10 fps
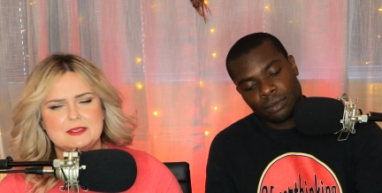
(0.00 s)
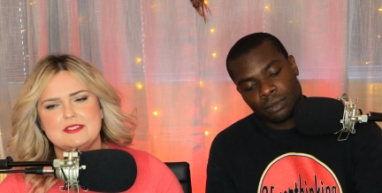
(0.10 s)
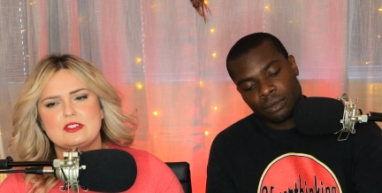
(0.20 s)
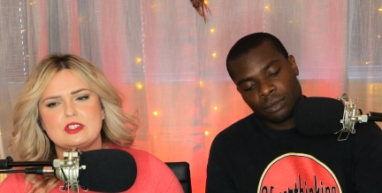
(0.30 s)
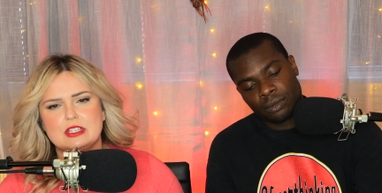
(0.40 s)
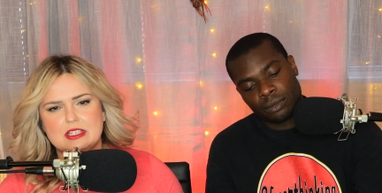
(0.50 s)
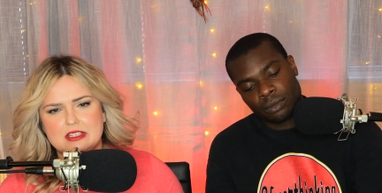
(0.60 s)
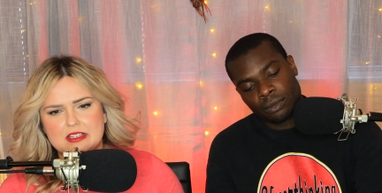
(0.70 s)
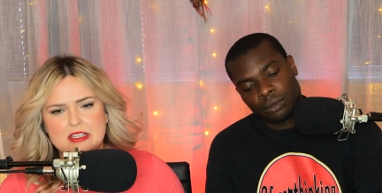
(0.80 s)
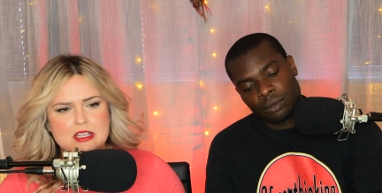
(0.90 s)

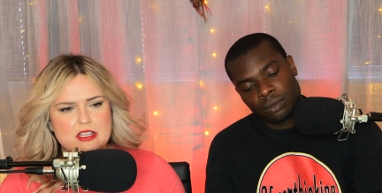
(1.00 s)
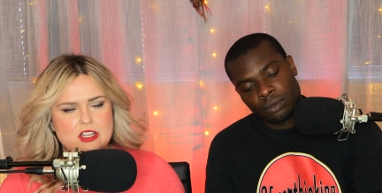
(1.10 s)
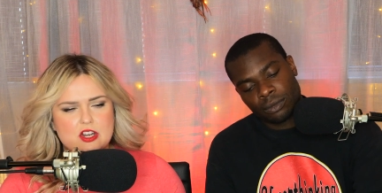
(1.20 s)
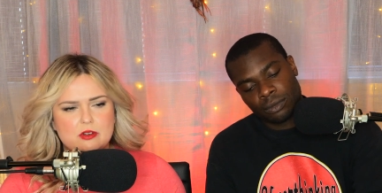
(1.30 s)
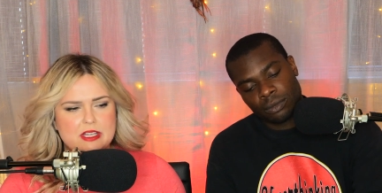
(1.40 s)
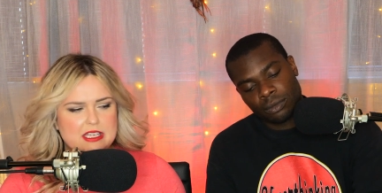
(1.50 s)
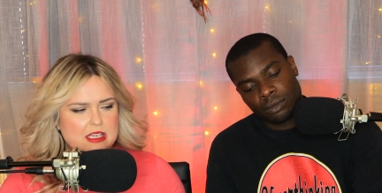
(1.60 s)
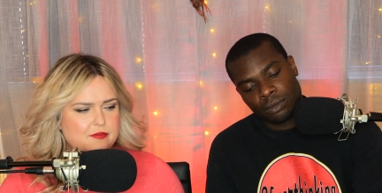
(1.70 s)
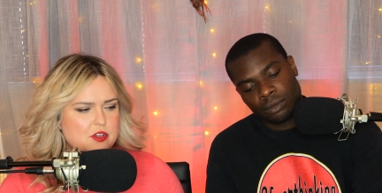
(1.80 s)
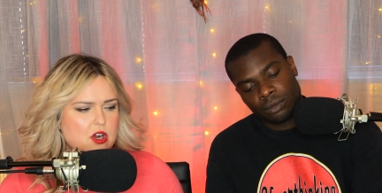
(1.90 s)
Speaker 1: position. You know, like
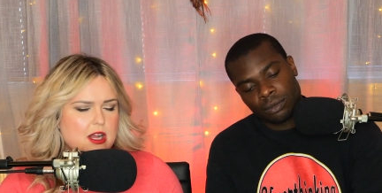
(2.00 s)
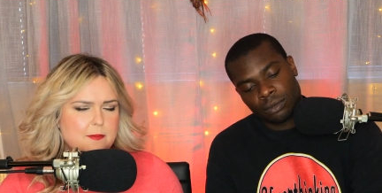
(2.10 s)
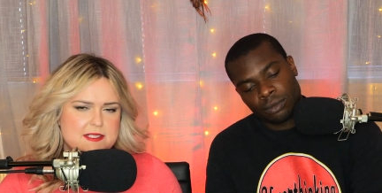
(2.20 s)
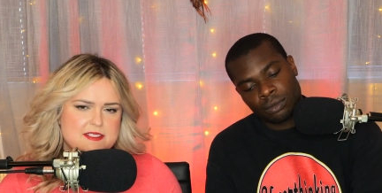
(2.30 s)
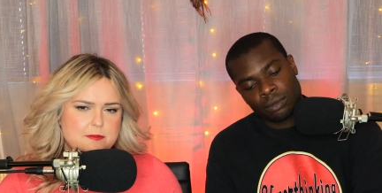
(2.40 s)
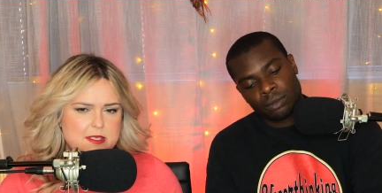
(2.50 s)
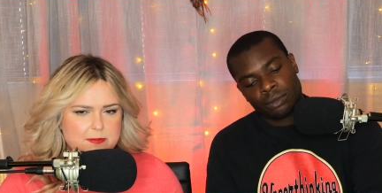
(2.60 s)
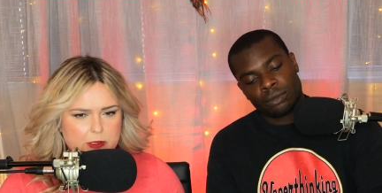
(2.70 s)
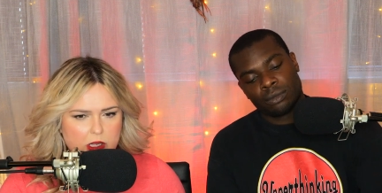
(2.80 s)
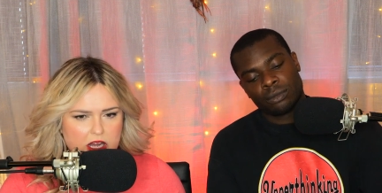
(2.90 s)
if you're not pissing
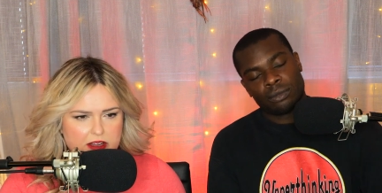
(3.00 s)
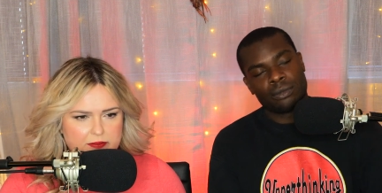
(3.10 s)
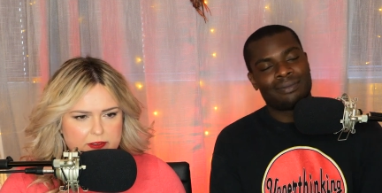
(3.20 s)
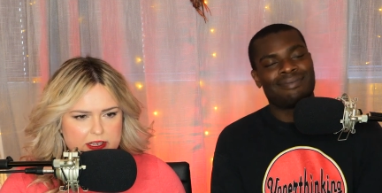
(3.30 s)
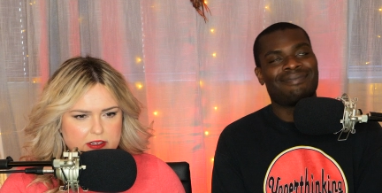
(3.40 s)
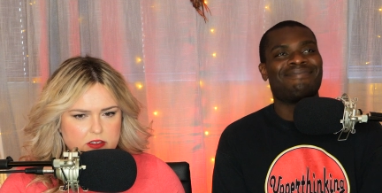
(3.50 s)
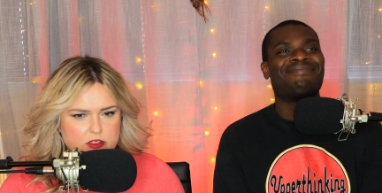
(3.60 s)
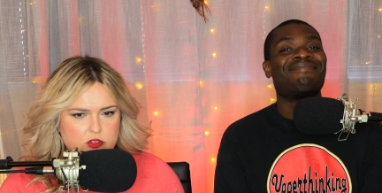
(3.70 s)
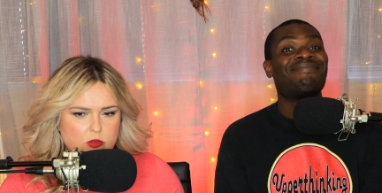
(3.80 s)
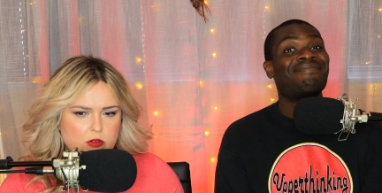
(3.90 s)
people off, then
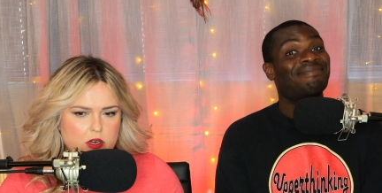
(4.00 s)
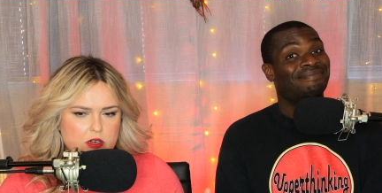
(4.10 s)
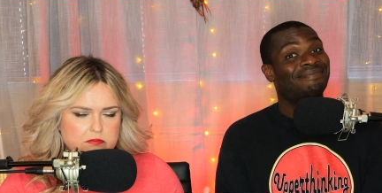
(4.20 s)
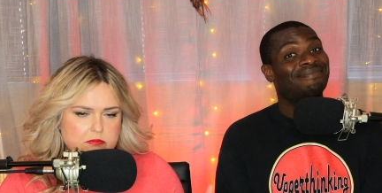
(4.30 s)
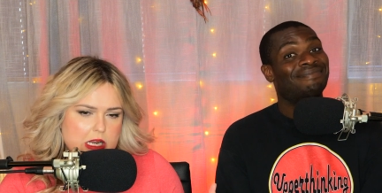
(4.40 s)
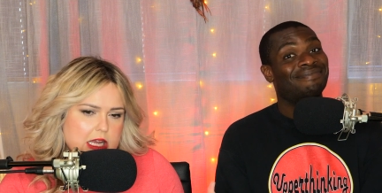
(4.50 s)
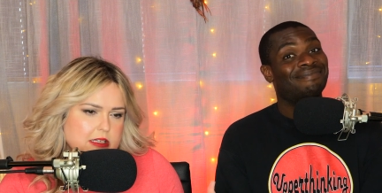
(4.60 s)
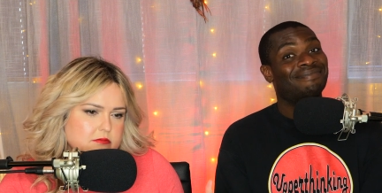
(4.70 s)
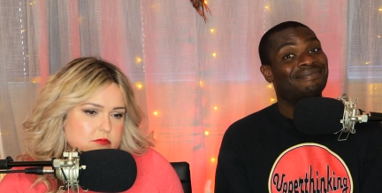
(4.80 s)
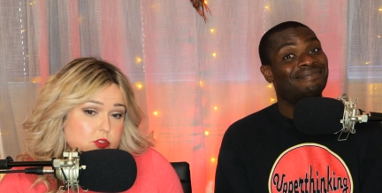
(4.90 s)
you're
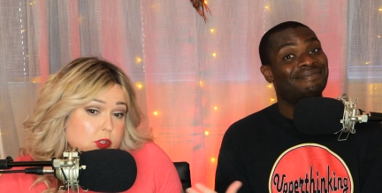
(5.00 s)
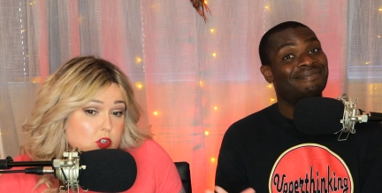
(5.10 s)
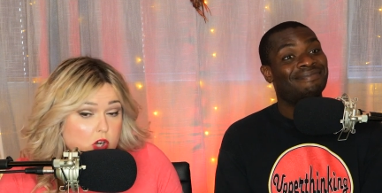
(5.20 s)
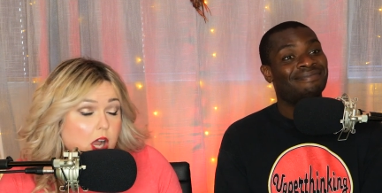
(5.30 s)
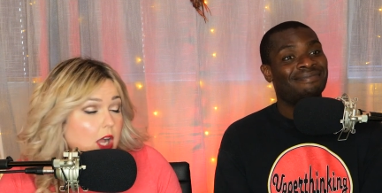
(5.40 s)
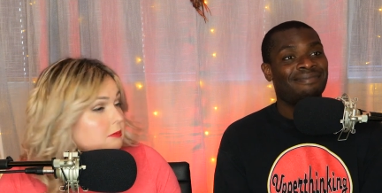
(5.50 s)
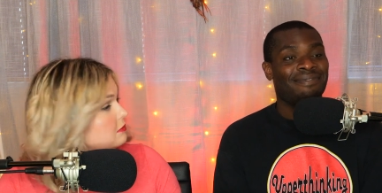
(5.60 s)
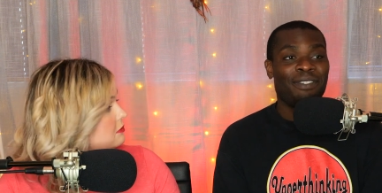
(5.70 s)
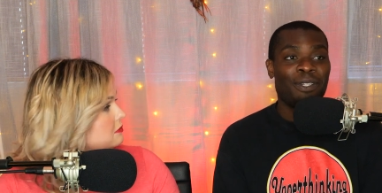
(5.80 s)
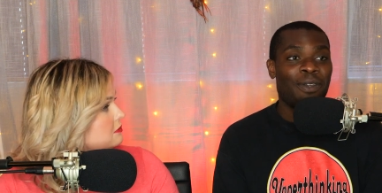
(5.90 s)
not doing your job.
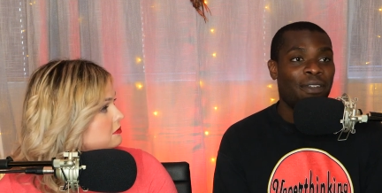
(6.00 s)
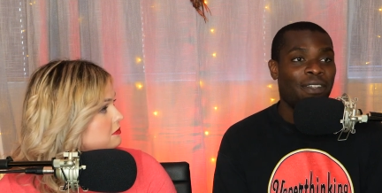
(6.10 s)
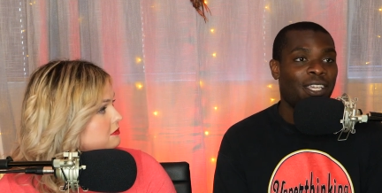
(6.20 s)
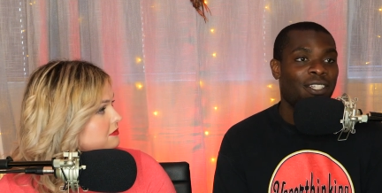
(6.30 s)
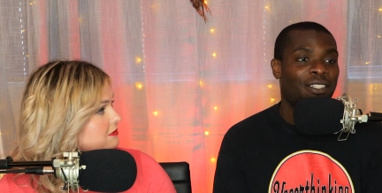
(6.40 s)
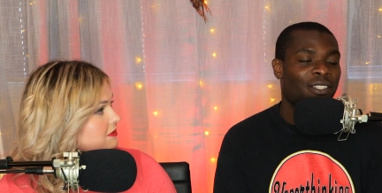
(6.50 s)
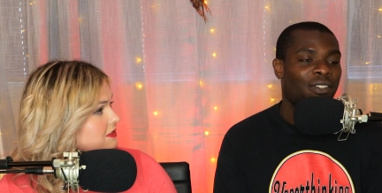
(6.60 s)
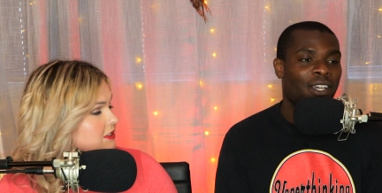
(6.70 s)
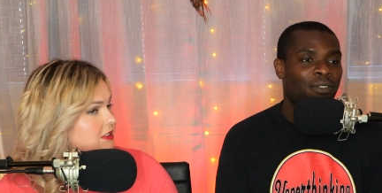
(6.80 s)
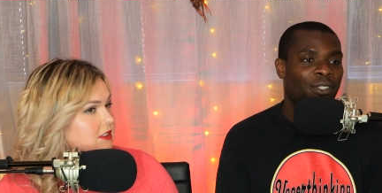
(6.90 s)
Speaker 2: If you don't have haters, you're
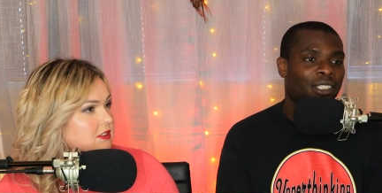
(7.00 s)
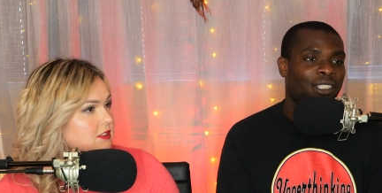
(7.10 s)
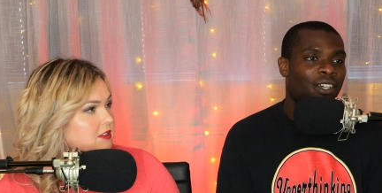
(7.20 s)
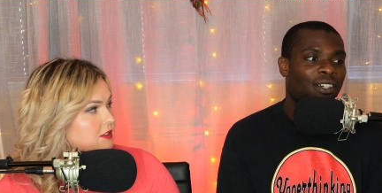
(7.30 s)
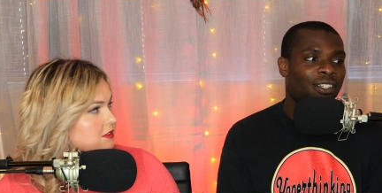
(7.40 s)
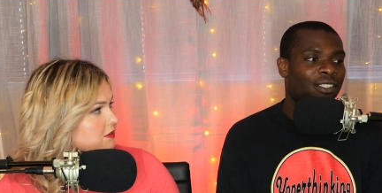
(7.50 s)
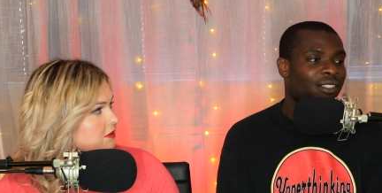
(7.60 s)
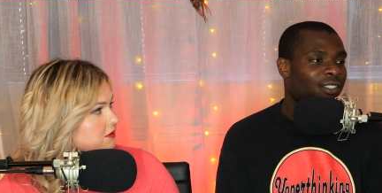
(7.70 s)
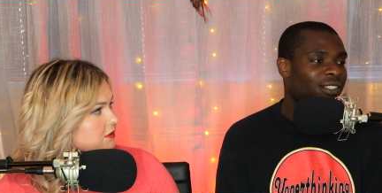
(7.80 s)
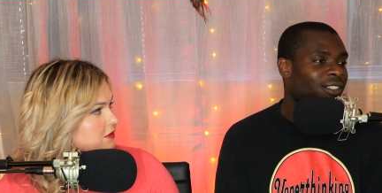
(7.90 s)
not really
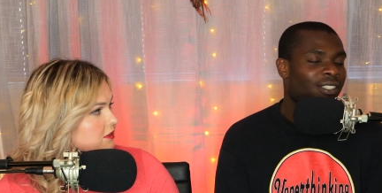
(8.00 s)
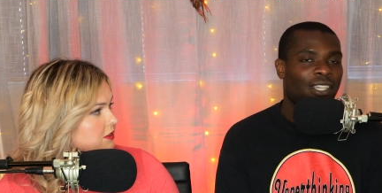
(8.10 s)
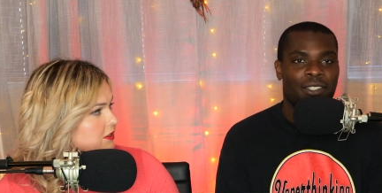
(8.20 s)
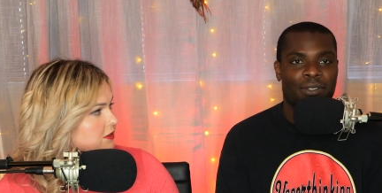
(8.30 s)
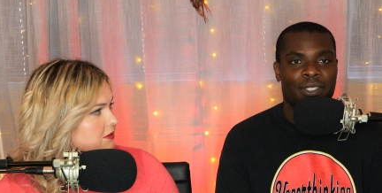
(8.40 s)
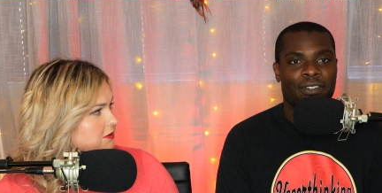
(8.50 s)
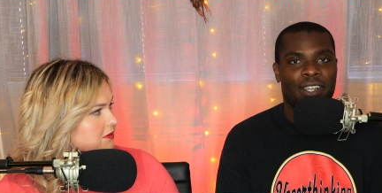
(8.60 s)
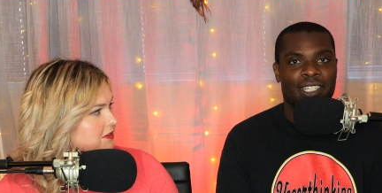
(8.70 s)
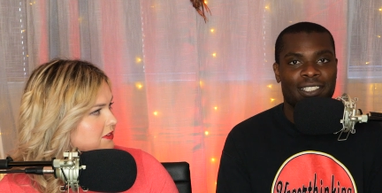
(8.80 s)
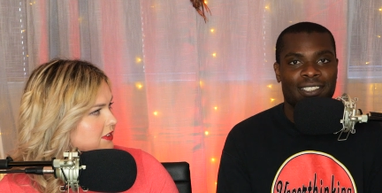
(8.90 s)
on. You're, you're not doing it
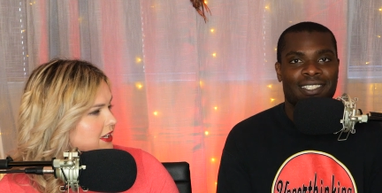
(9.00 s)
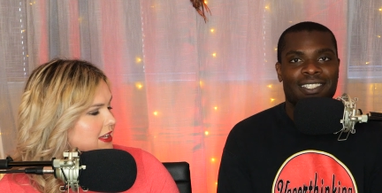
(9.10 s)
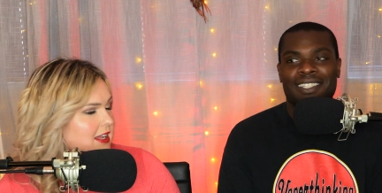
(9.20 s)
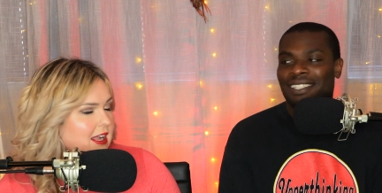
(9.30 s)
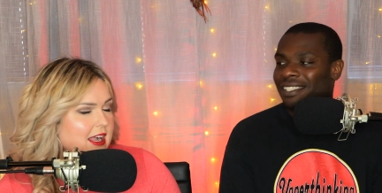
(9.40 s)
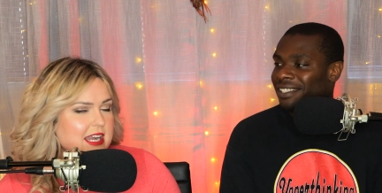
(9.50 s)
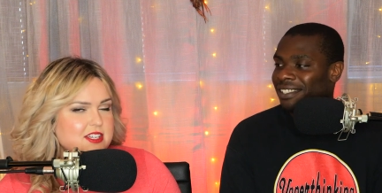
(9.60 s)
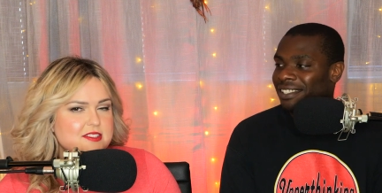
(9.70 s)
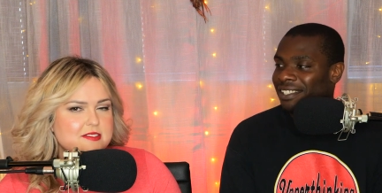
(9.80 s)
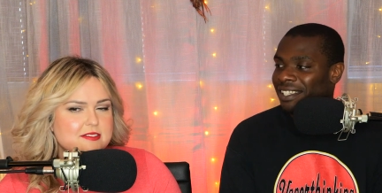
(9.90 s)
right.
Speaker 1: I
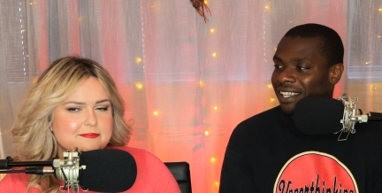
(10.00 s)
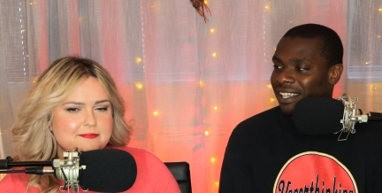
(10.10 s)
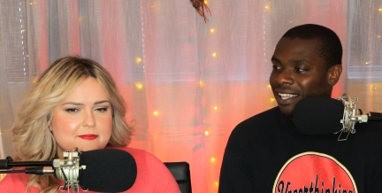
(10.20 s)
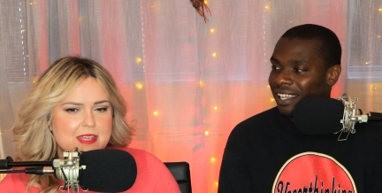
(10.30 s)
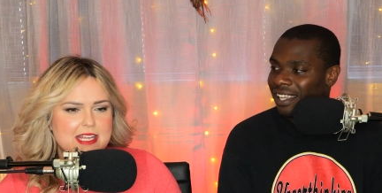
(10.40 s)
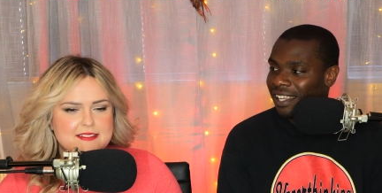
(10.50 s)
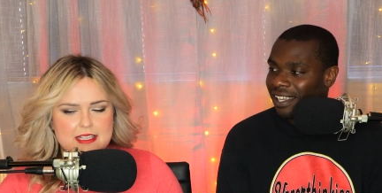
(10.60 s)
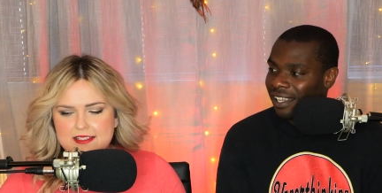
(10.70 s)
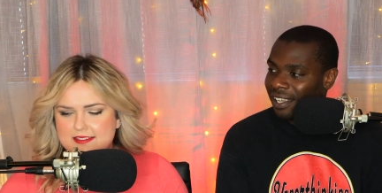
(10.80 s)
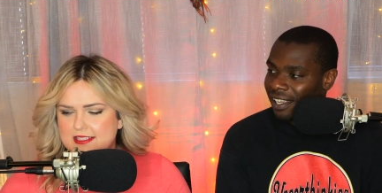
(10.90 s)
just, it's,
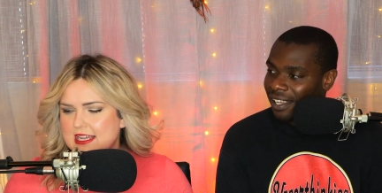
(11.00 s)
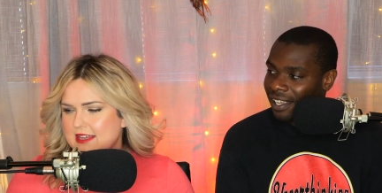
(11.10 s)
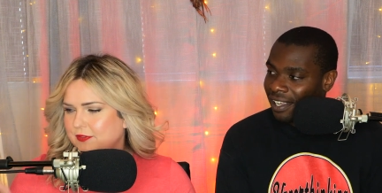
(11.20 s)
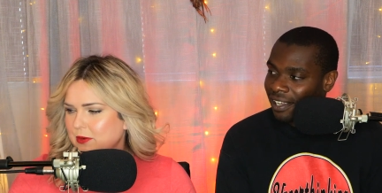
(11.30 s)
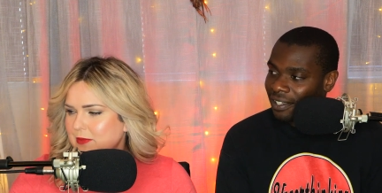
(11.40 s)
it's, for